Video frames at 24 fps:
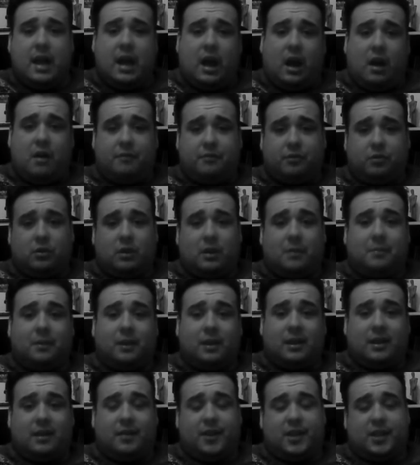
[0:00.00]
Overall, I'm
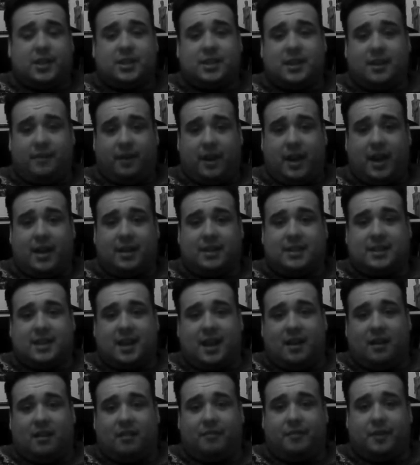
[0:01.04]
going to give it a 7 out of
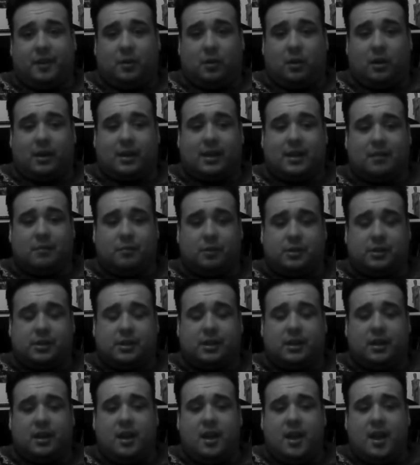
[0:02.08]
10. I feel like it was
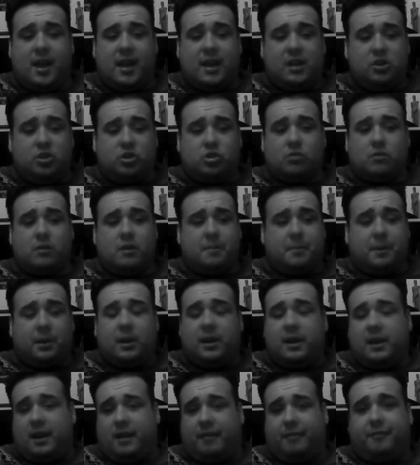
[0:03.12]
a enjoyable
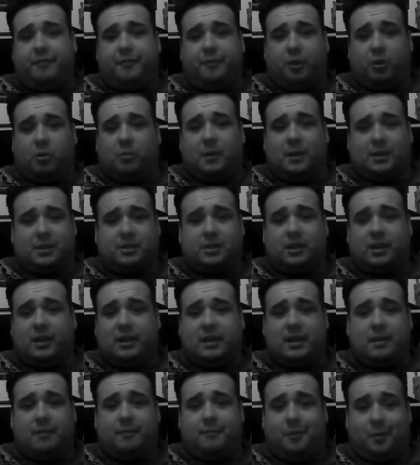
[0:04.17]
enough film. I certainly
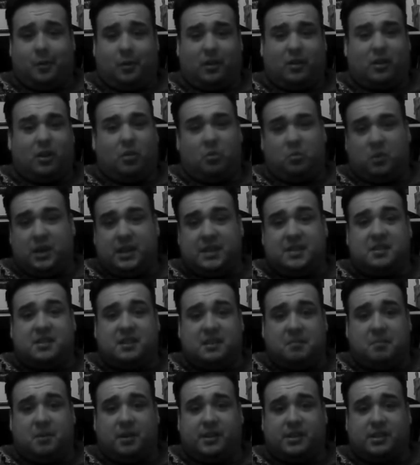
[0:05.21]
don't feel like I
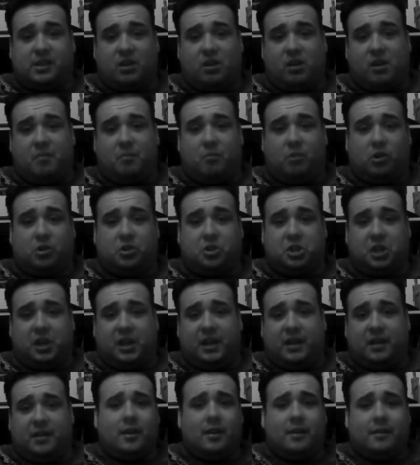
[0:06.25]
wasted my time watching
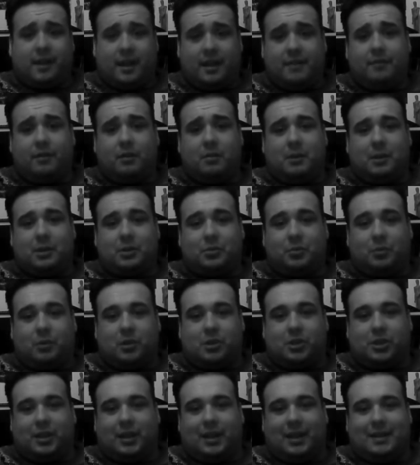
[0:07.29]
it. Thank you very much for
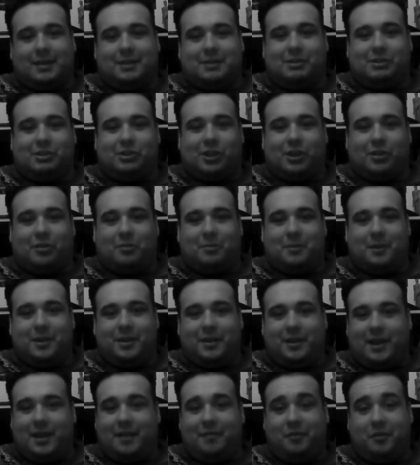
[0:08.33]
watching, ladies and
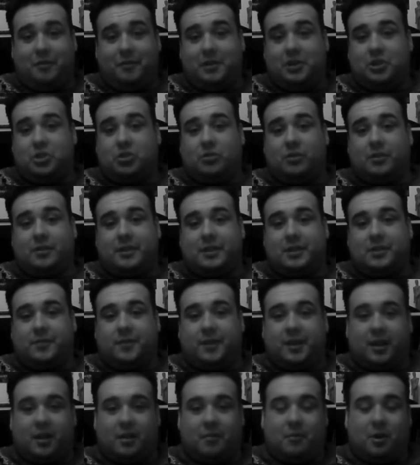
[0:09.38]
gentlemen. If you've enjoyed this
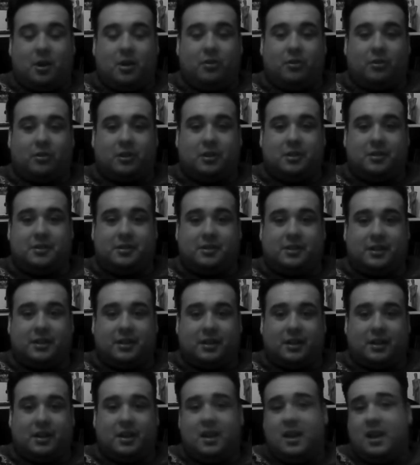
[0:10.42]
video, why not
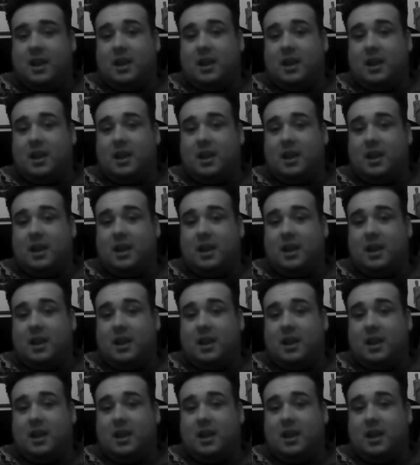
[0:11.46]
consider